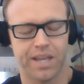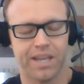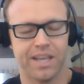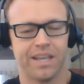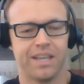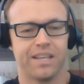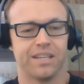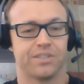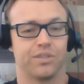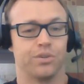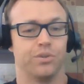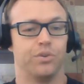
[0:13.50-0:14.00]

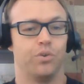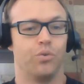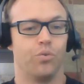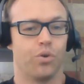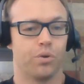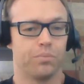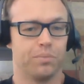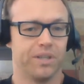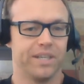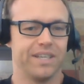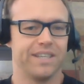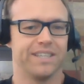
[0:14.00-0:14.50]
So
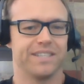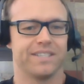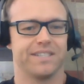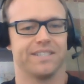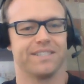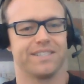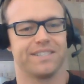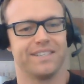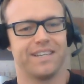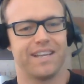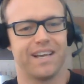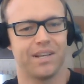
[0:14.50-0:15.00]
normally this
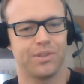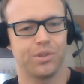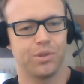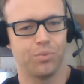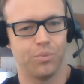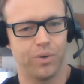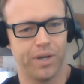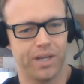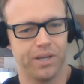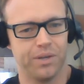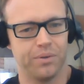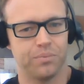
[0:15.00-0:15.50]
is not the
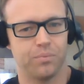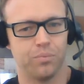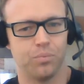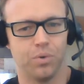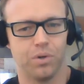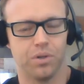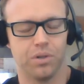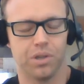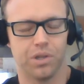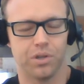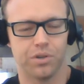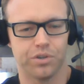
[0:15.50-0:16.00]
way
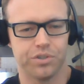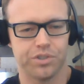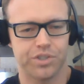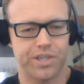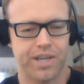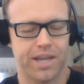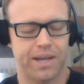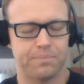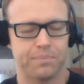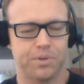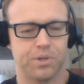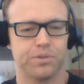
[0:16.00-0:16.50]
we'll learn
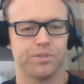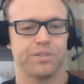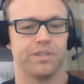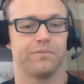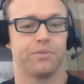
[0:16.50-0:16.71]
chapters.